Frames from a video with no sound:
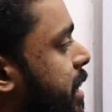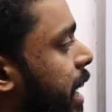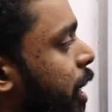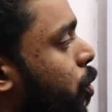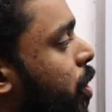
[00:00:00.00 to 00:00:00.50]
in
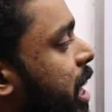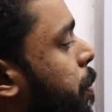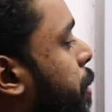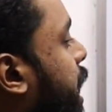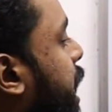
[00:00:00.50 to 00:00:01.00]
A
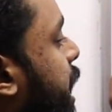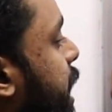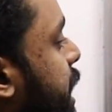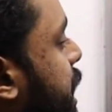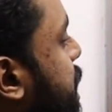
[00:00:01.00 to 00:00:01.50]
union B
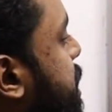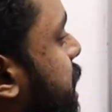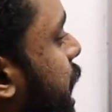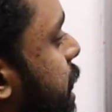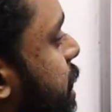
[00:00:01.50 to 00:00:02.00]
is
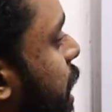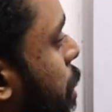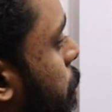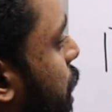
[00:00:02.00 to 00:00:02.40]
nothing